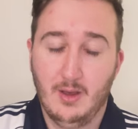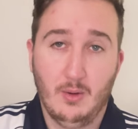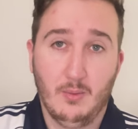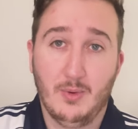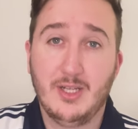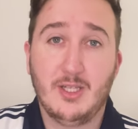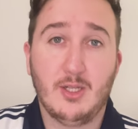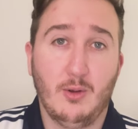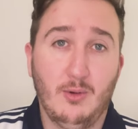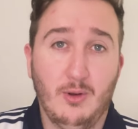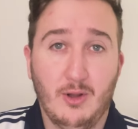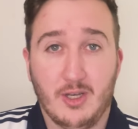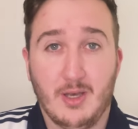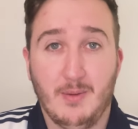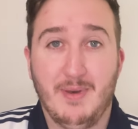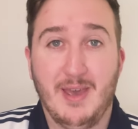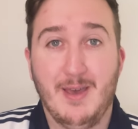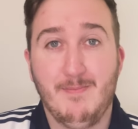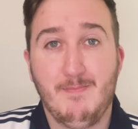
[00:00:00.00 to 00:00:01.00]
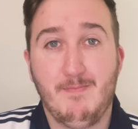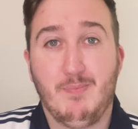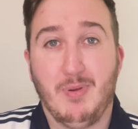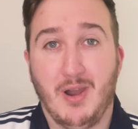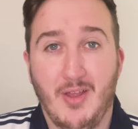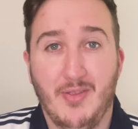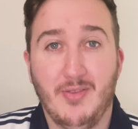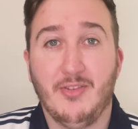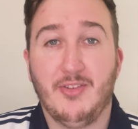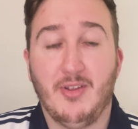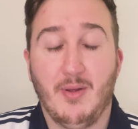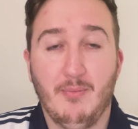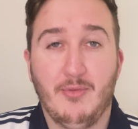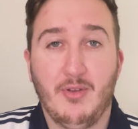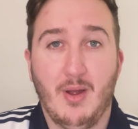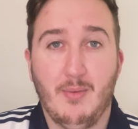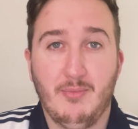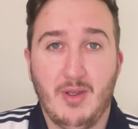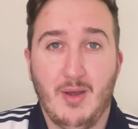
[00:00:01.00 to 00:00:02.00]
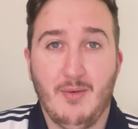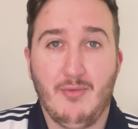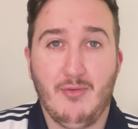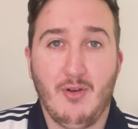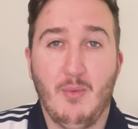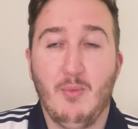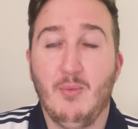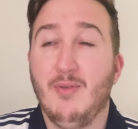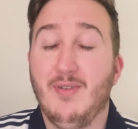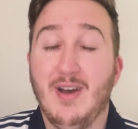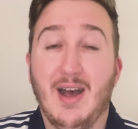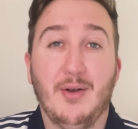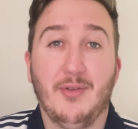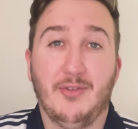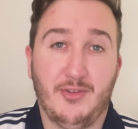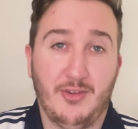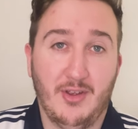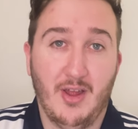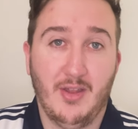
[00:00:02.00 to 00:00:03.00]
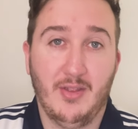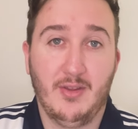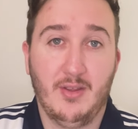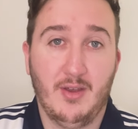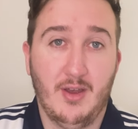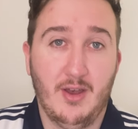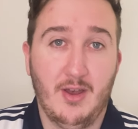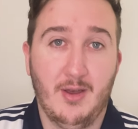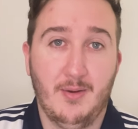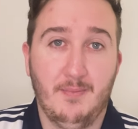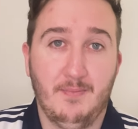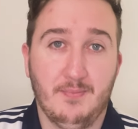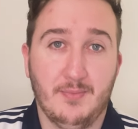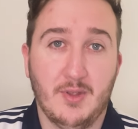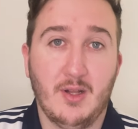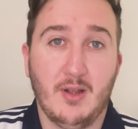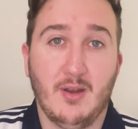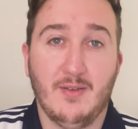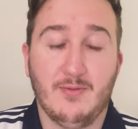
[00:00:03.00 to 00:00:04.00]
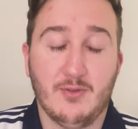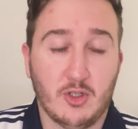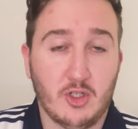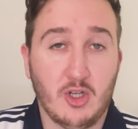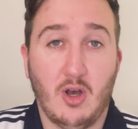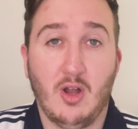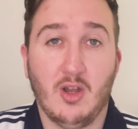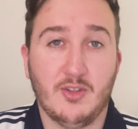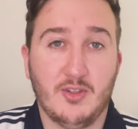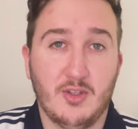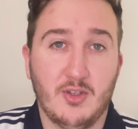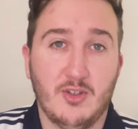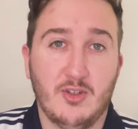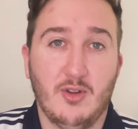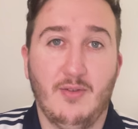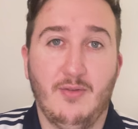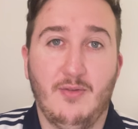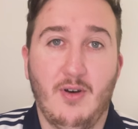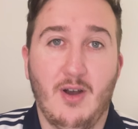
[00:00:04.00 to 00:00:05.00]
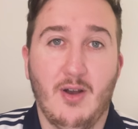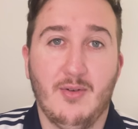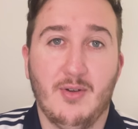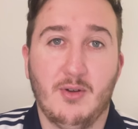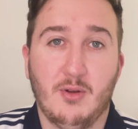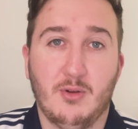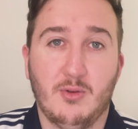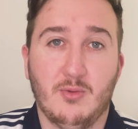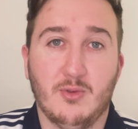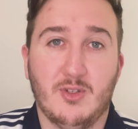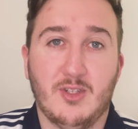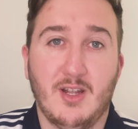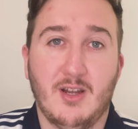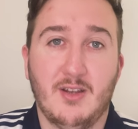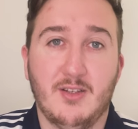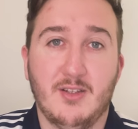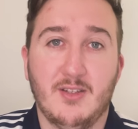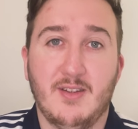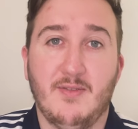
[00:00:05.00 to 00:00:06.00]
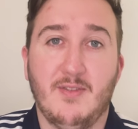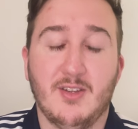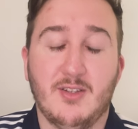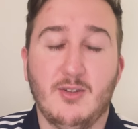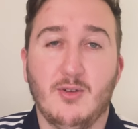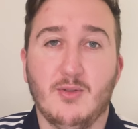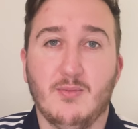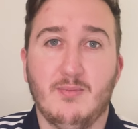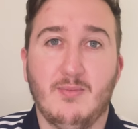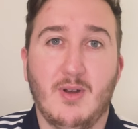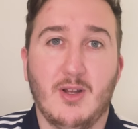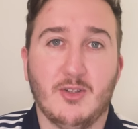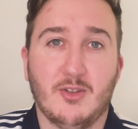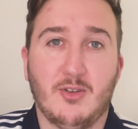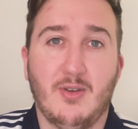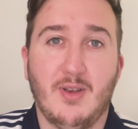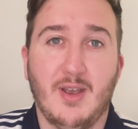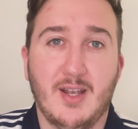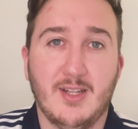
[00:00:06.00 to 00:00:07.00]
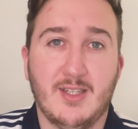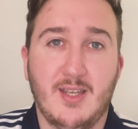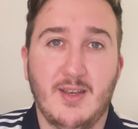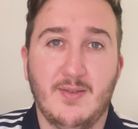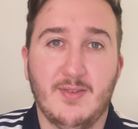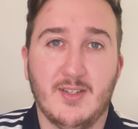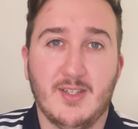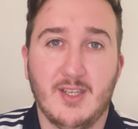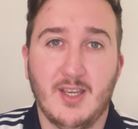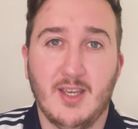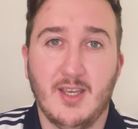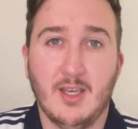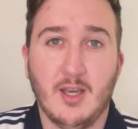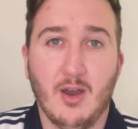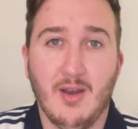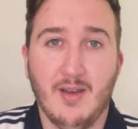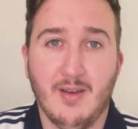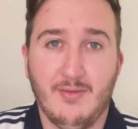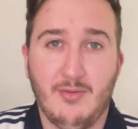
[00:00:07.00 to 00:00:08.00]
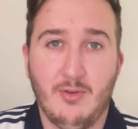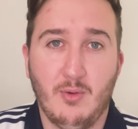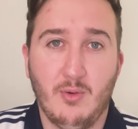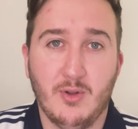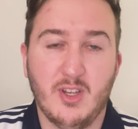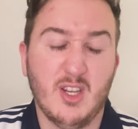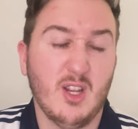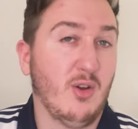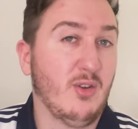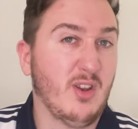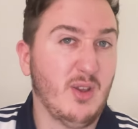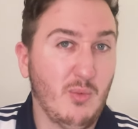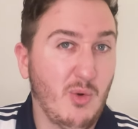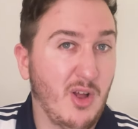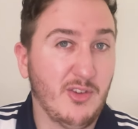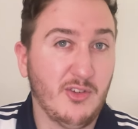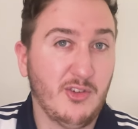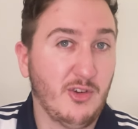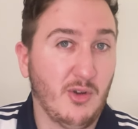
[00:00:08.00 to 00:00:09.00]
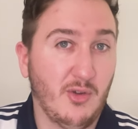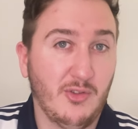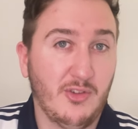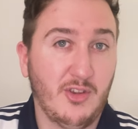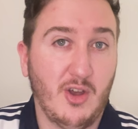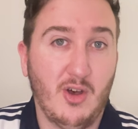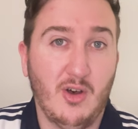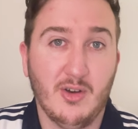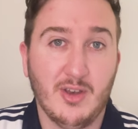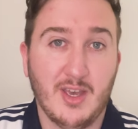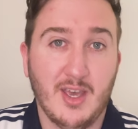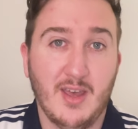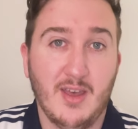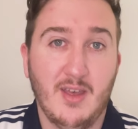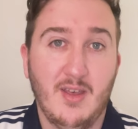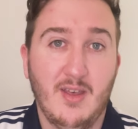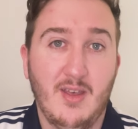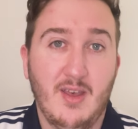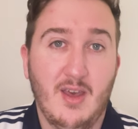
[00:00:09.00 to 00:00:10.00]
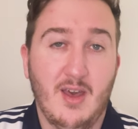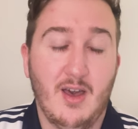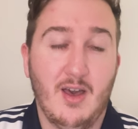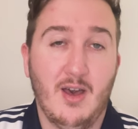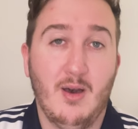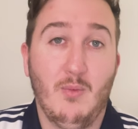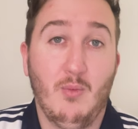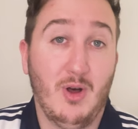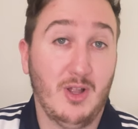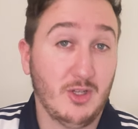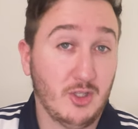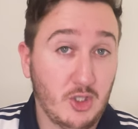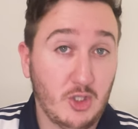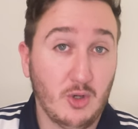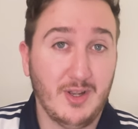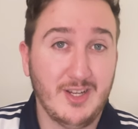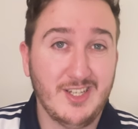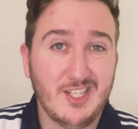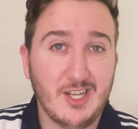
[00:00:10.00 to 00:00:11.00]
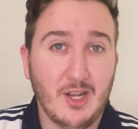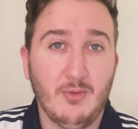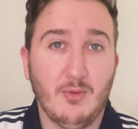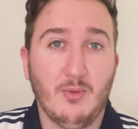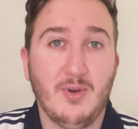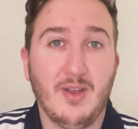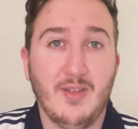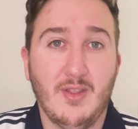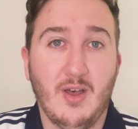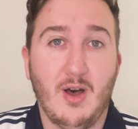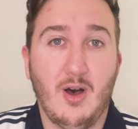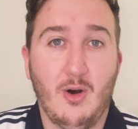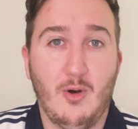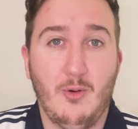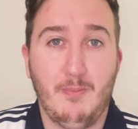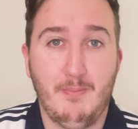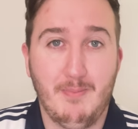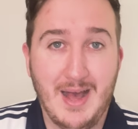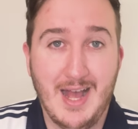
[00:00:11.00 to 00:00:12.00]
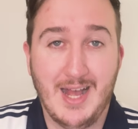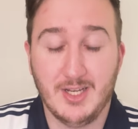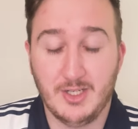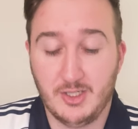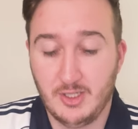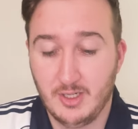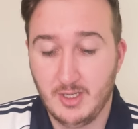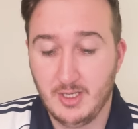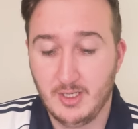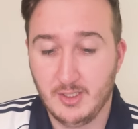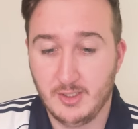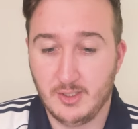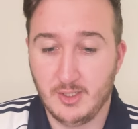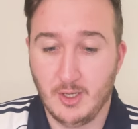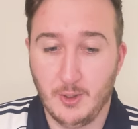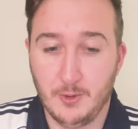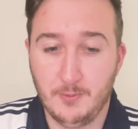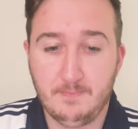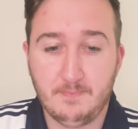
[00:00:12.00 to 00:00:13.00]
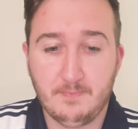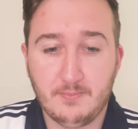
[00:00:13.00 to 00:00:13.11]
we do look a bit blunt sometimes up front without Son. You know, if Richarlison's not firing on all cylinders, if there's not much creativity going forward, you know, only one shot on target, one shot in general in the whole match. So